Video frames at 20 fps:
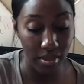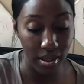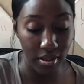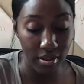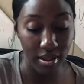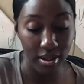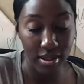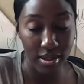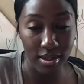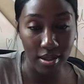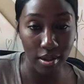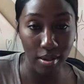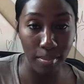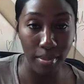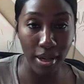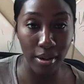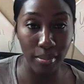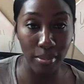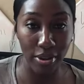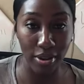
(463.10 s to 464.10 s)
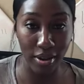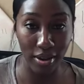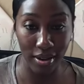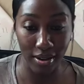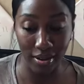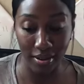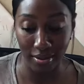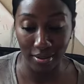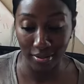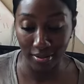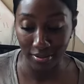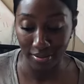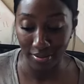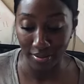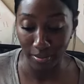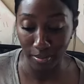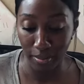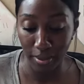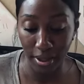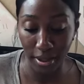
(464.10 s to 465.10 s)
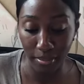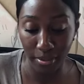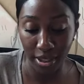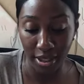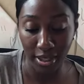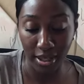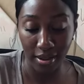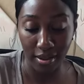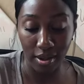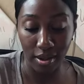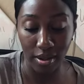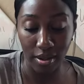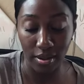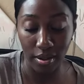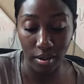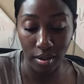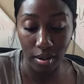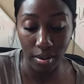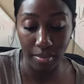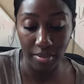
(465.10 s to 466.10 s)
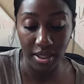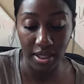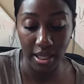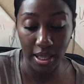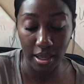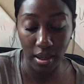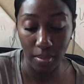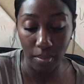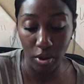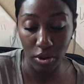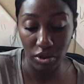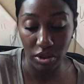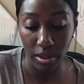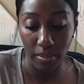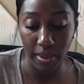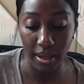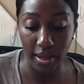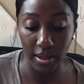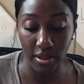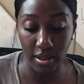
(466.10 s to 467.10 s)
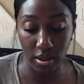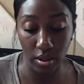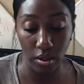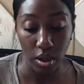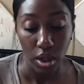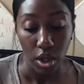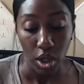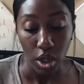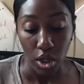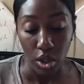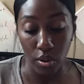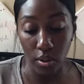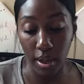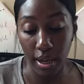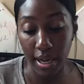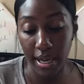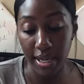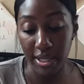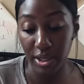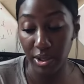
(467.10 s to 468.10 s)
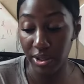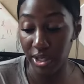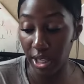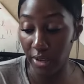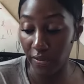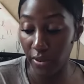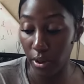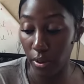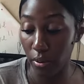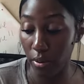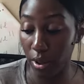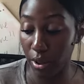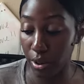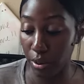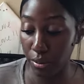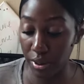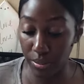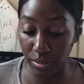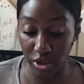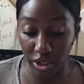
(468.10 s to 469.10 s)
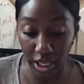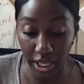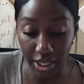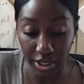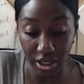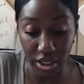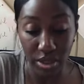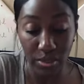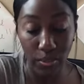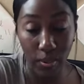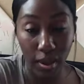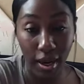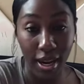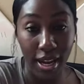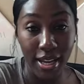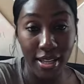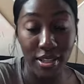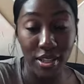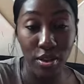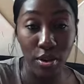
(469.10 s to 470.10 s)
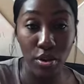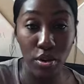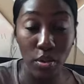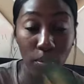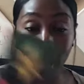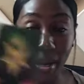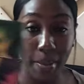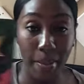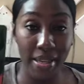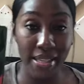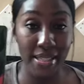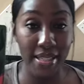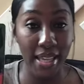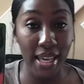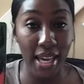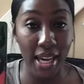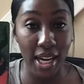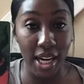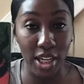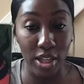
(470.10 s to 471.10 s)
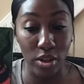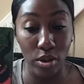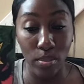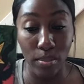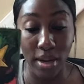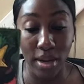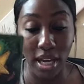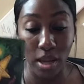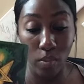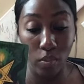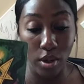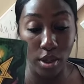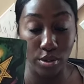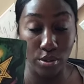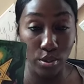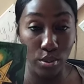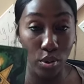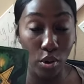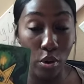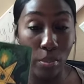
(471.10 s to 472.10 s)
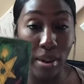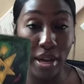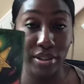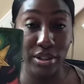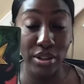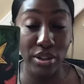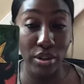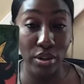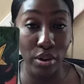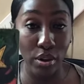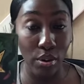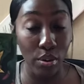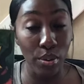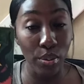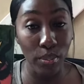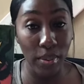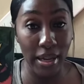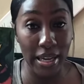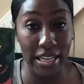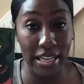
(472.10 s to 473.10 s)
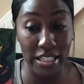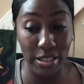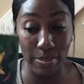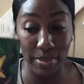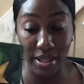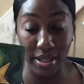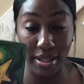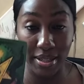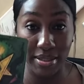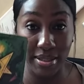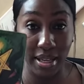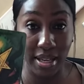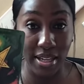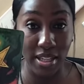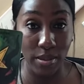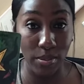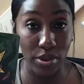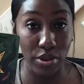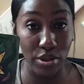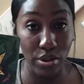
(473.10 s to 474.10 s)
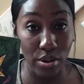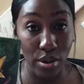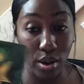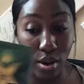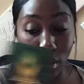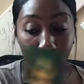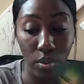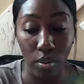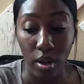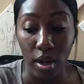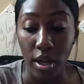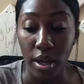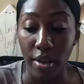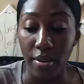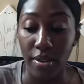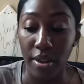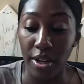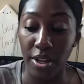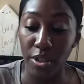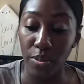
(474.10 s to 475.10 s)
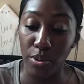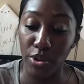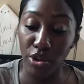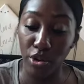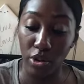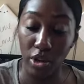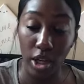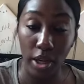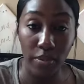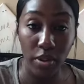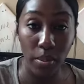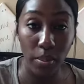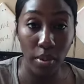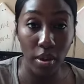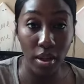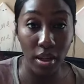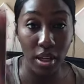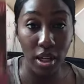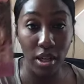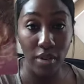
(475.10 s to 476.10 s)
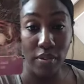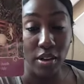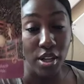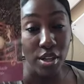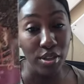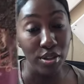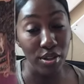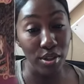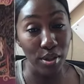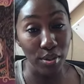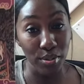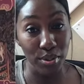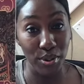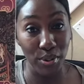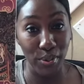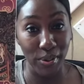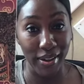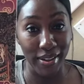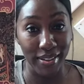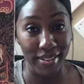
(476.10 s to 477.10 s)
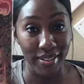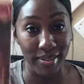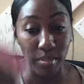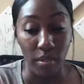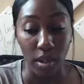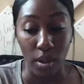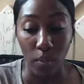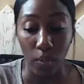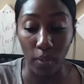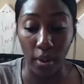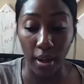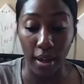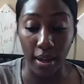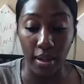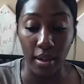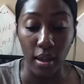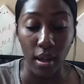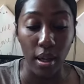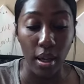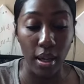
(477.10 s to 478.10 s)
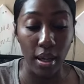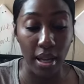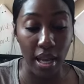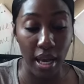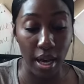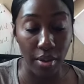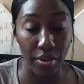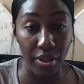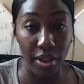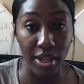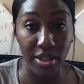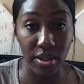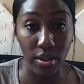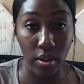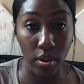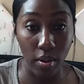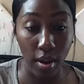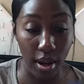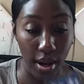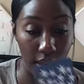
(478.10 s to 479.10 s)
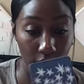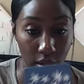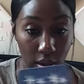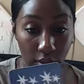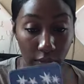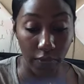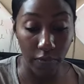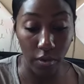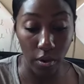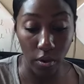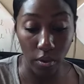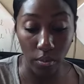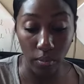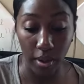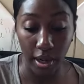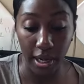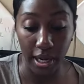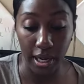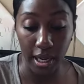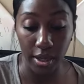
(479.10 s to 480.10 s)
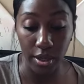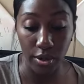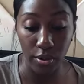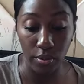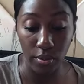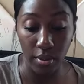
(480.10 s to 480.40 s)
This is our bottom of the card. Bottom of the deck card, staying emotionally balanced. So you guys are definitely going through some changes, right? So you might be scared. You might want to go back to your old ways because that is what you know. That is what you're comfortable of. Don't do it, right? Allow things to go ahead and unfold, right? Do